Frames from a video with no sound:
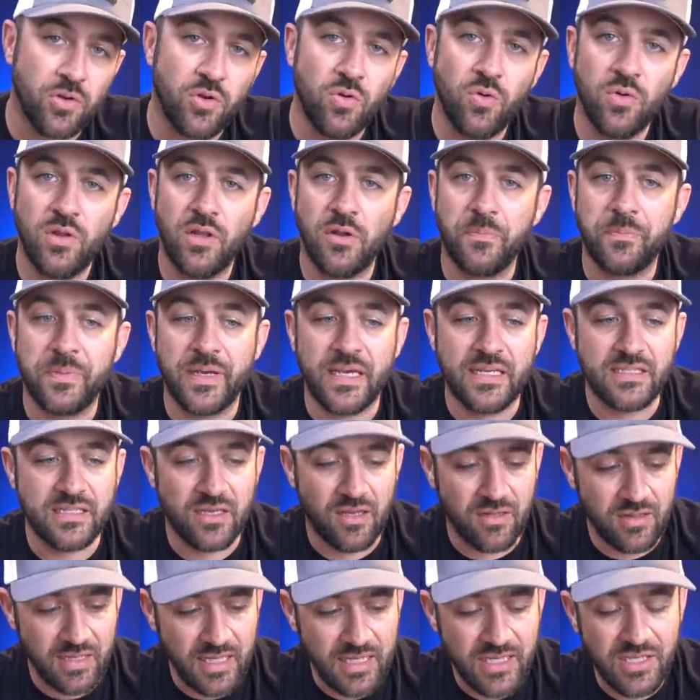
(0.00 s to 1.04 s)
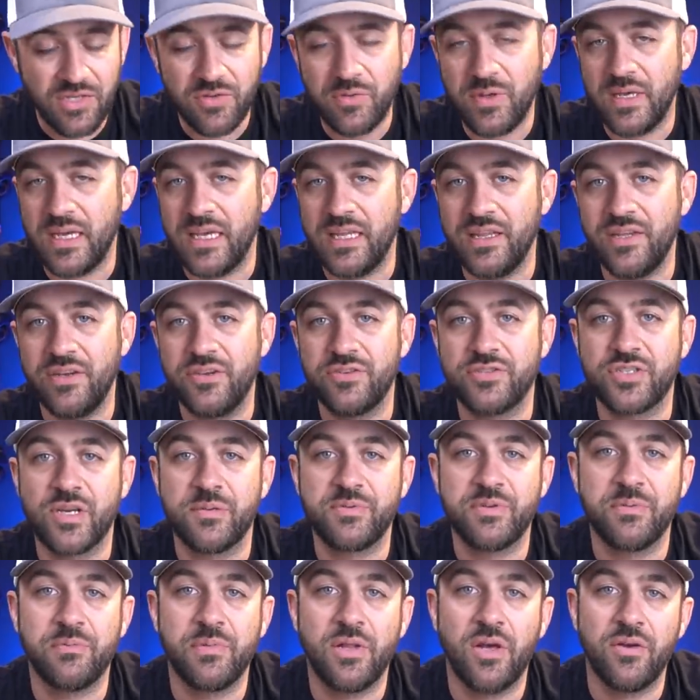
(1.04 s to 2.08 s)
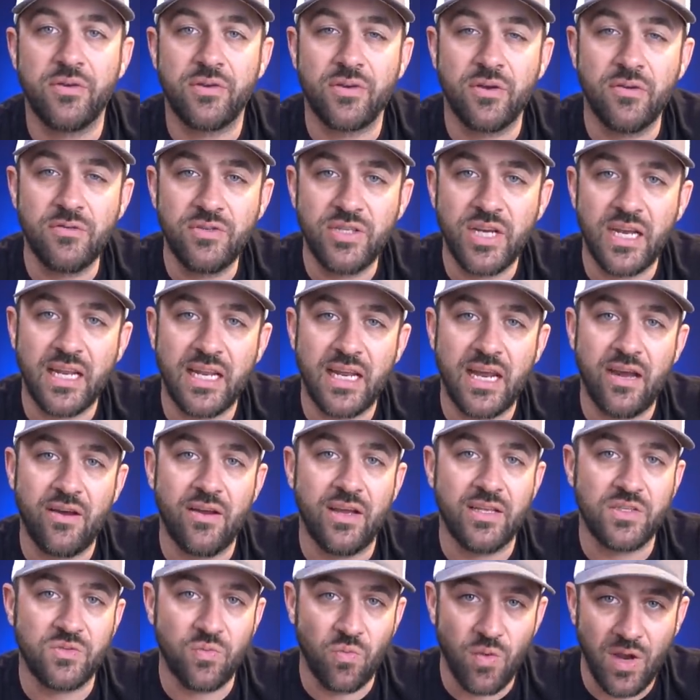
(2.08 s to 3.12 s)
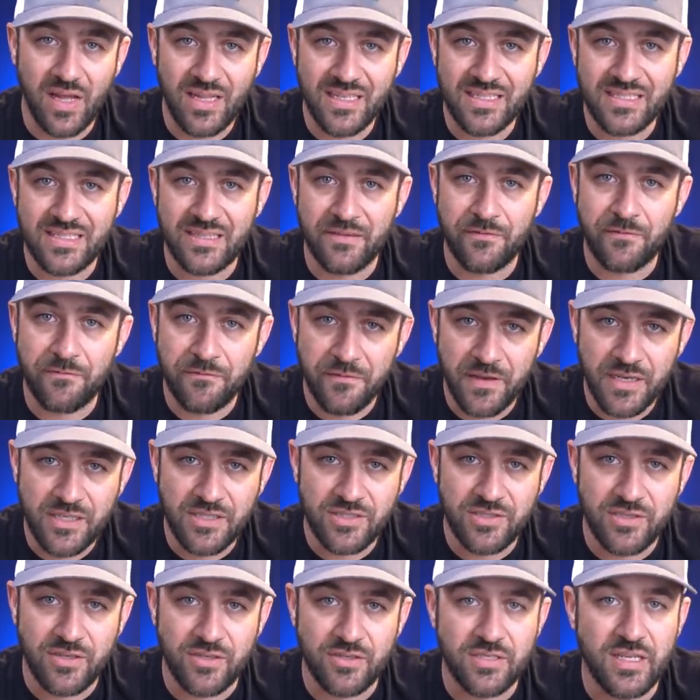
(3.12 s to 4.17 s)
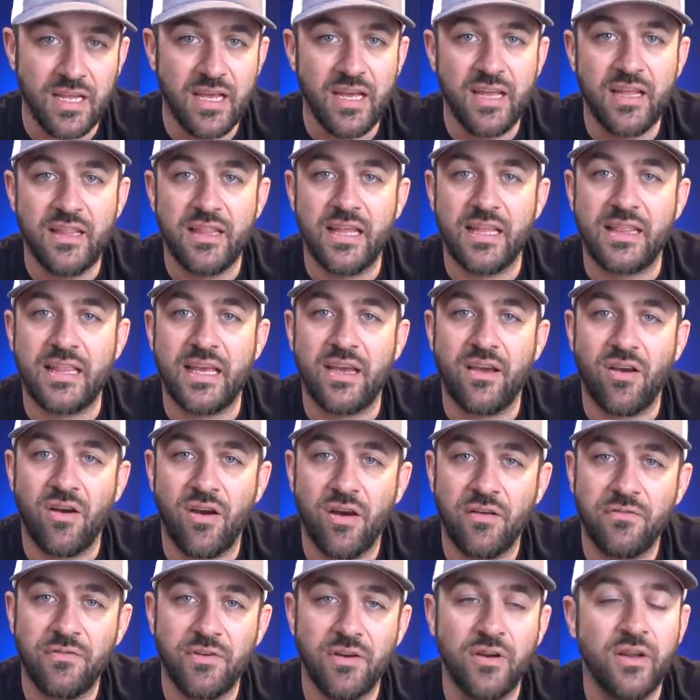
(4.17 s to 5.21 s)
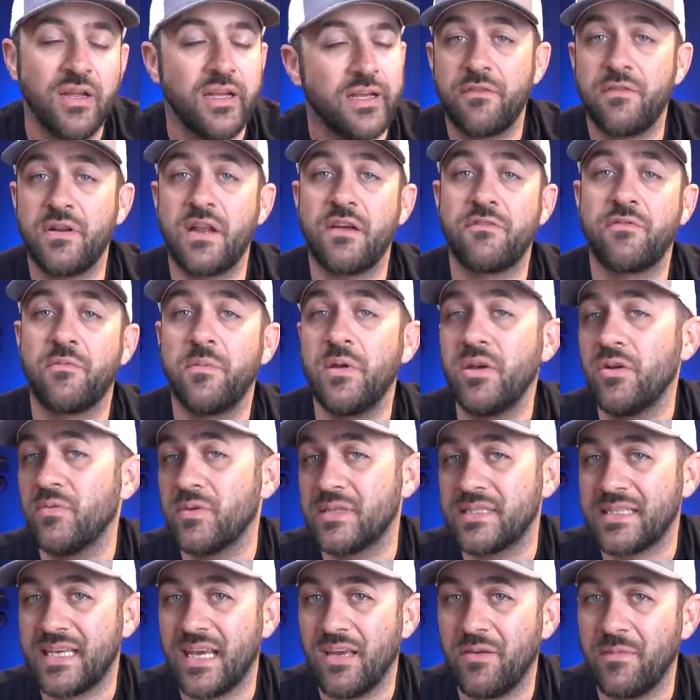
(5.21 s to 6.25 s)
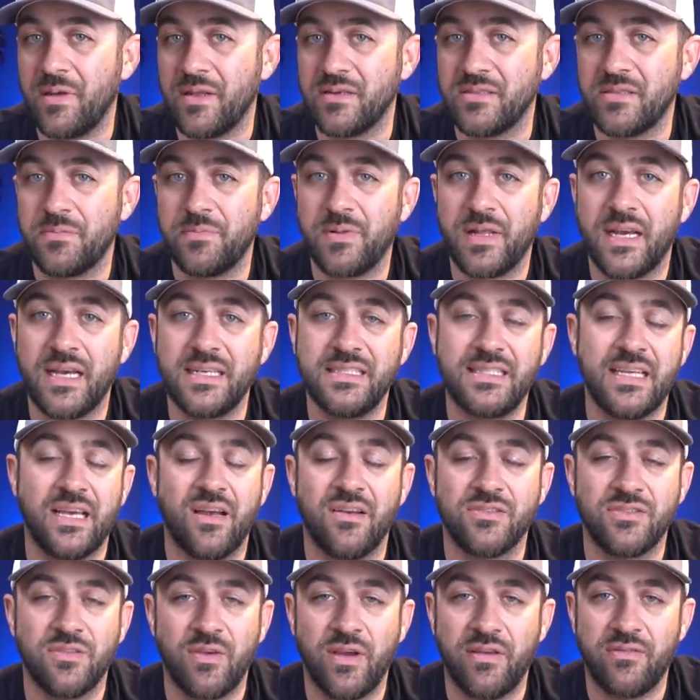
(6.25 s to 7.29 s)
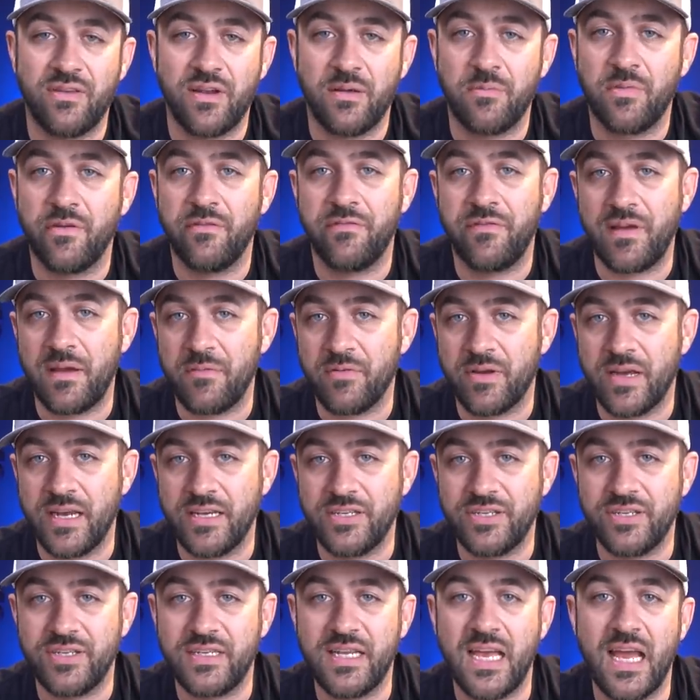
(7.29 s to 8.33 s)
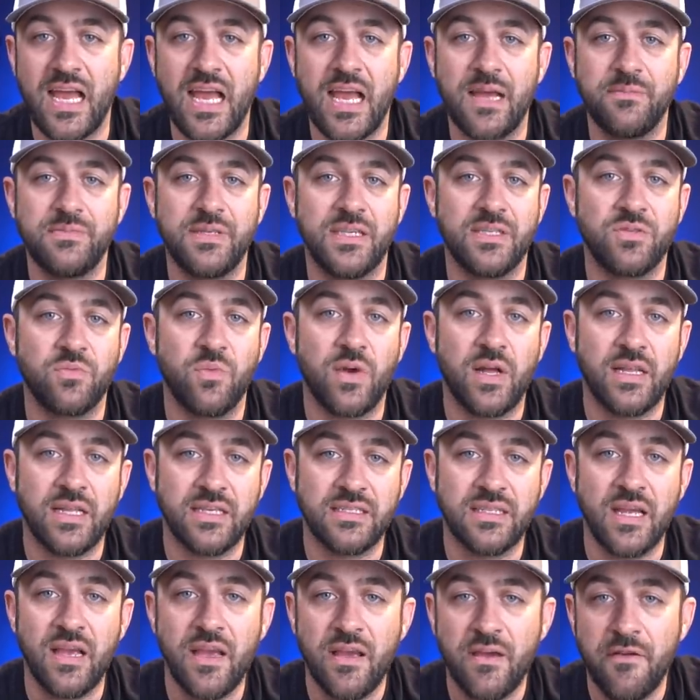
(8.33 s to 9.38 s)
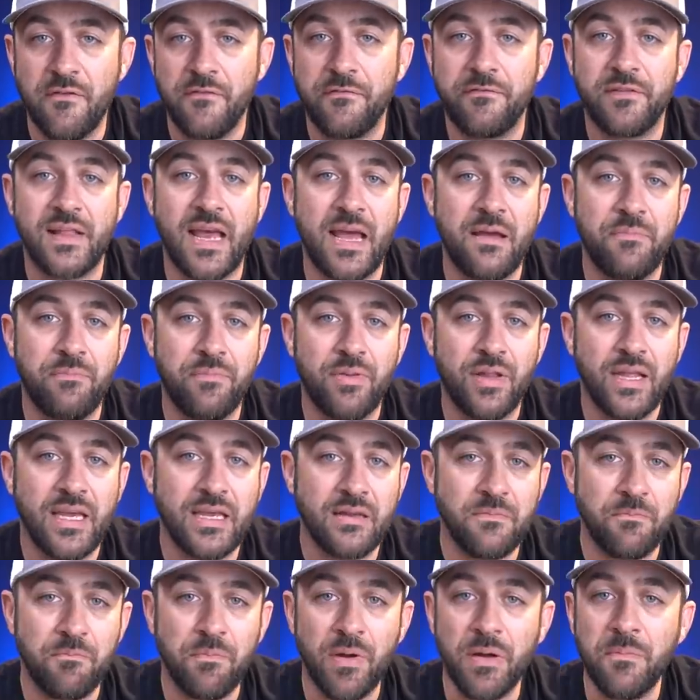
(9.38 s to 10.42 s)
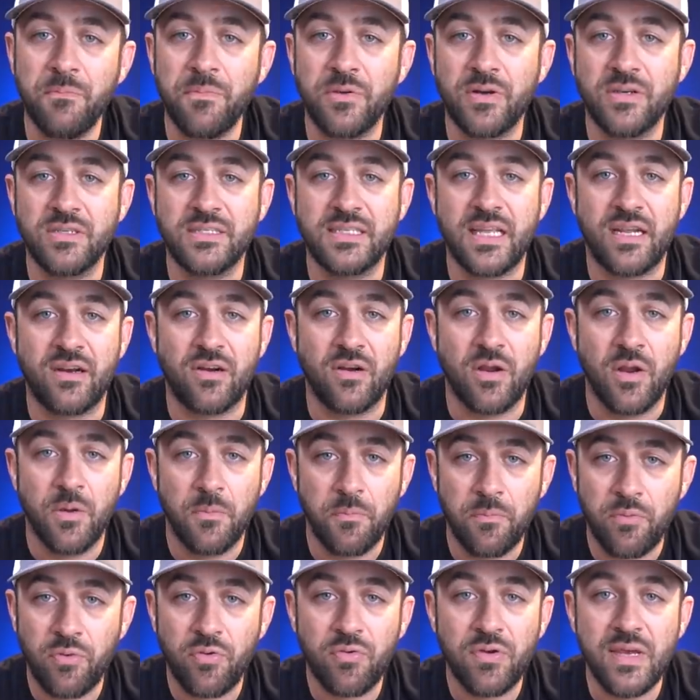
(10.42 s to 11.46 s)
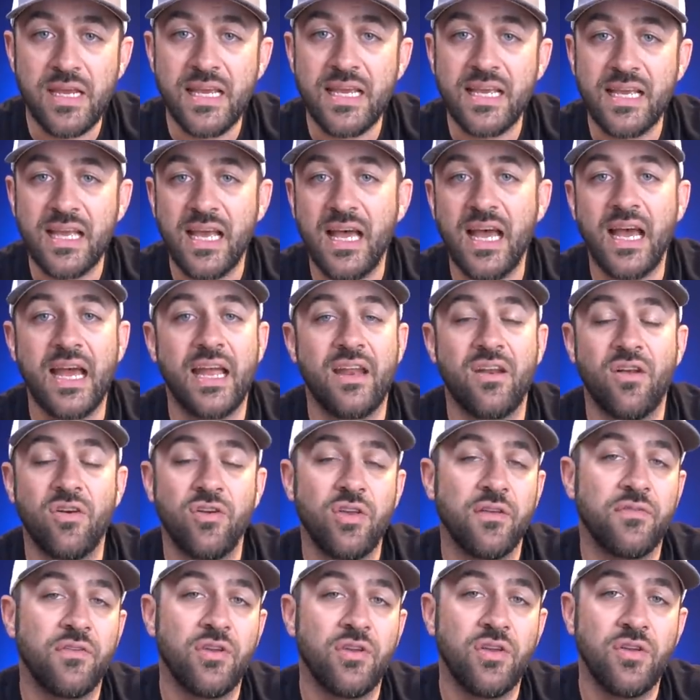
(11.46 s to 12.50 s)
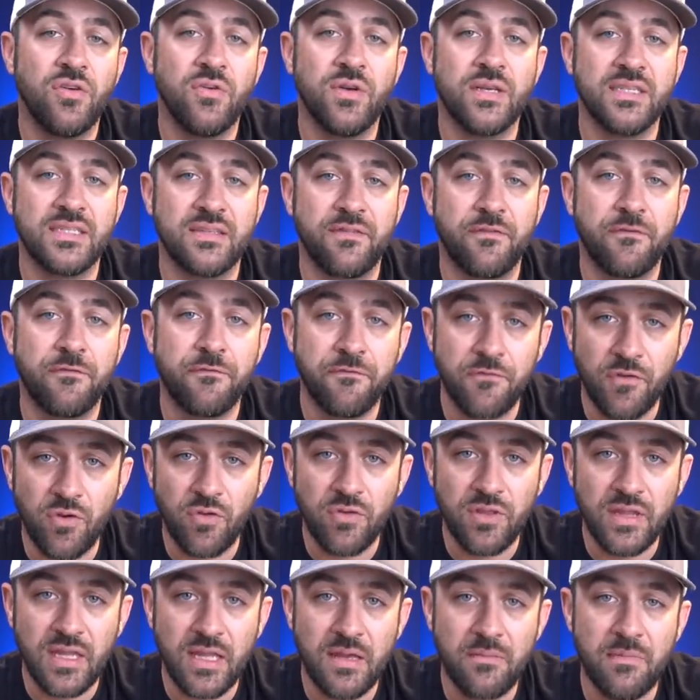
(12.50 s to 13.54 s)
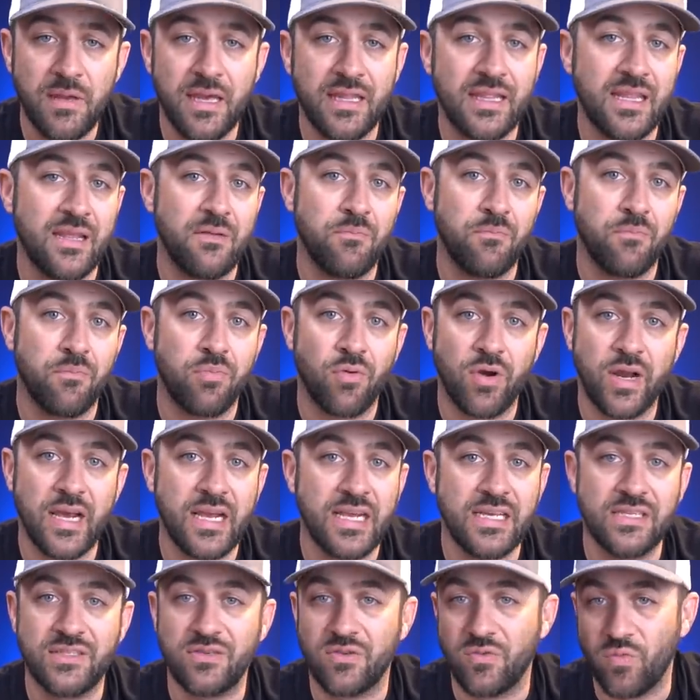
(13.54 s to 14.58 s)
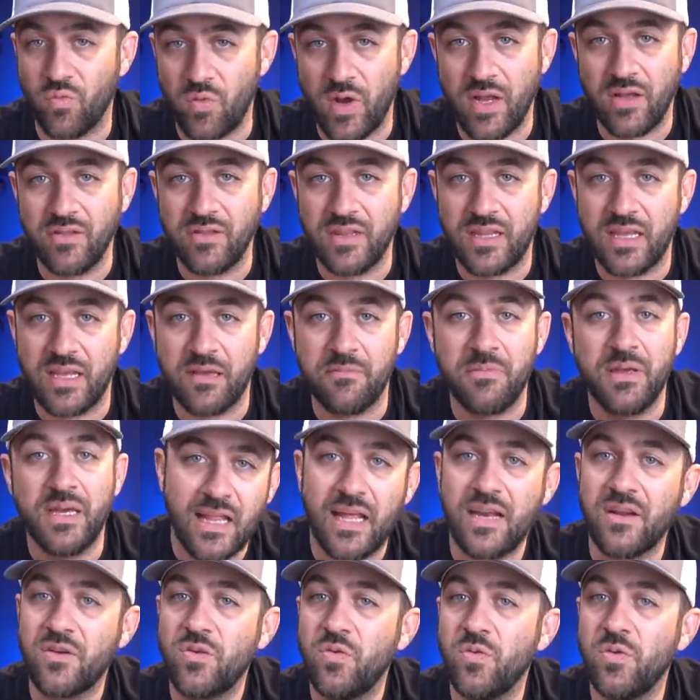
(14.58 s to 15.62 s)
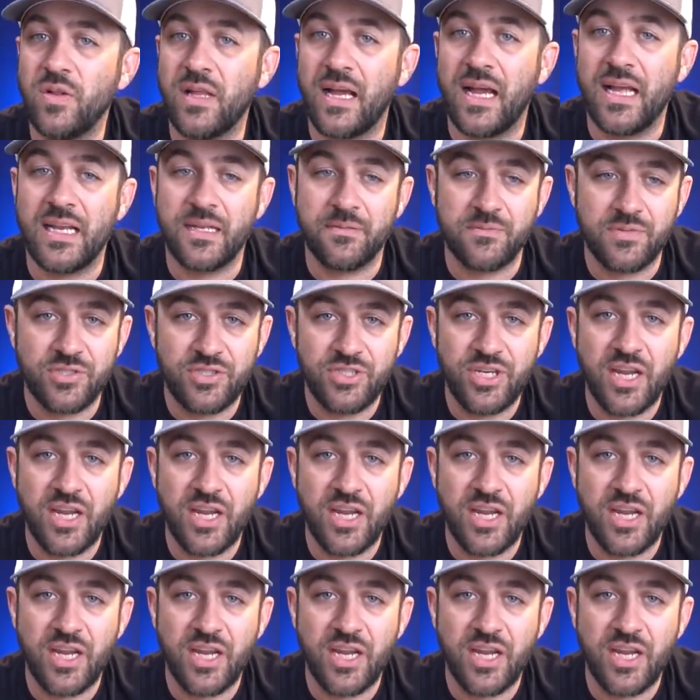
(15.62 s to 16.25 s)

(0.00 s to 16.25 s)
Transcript: Cool little piece. I'll link to it in the description below. You can go check it out as well as the fixtures that they offer. If you're not familiar with Scale Metal Supplies, they also have a number of fabrication tabs as well as flat plate bumpers that are pre-cut, and all you have to do is fold them and then braze or weld them. A lot of cool items.